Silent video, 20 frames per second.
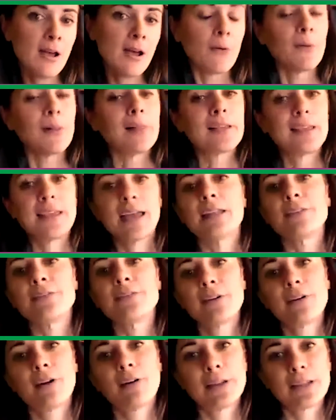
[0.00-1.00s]
Well, again, if you
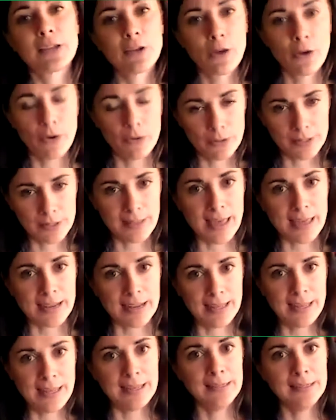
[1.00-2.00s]
had already coded that
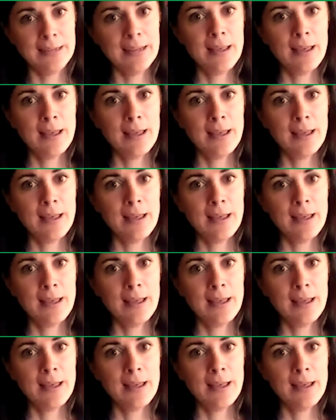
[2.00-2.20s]
in,